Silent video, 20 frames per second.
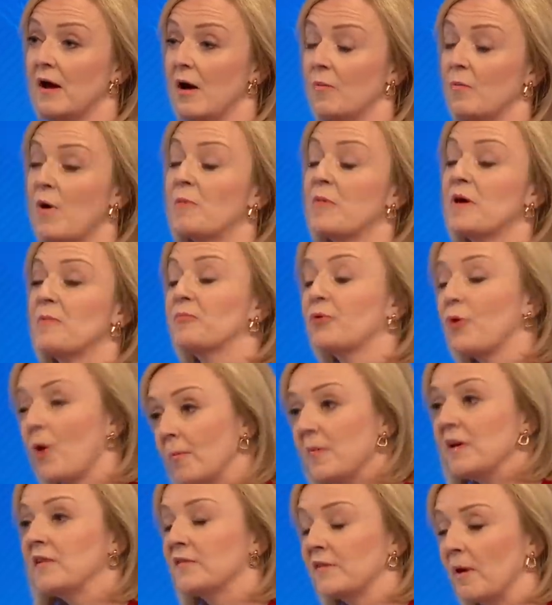And when we
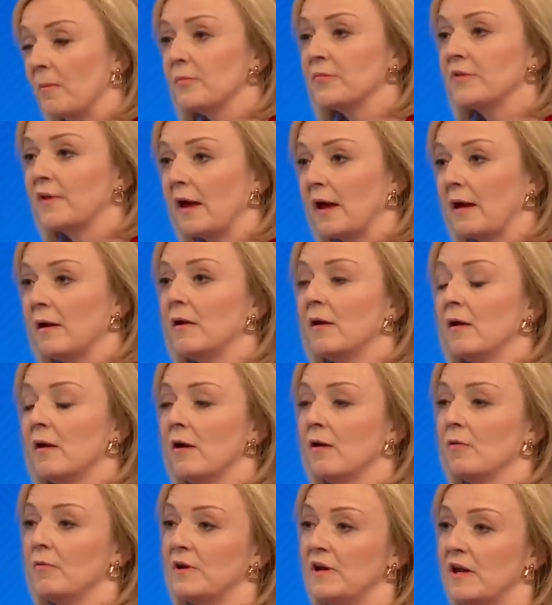promise something,
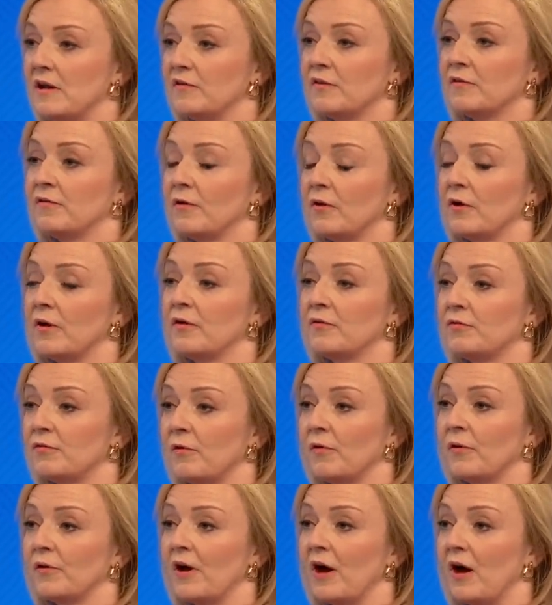we need to follow
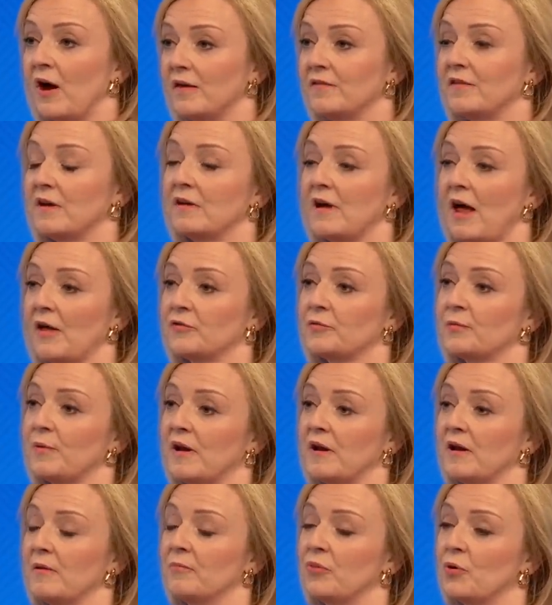through on it. I think that's
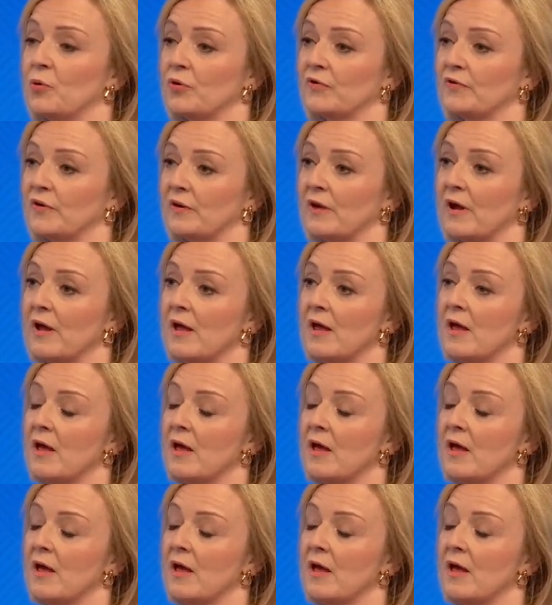really important.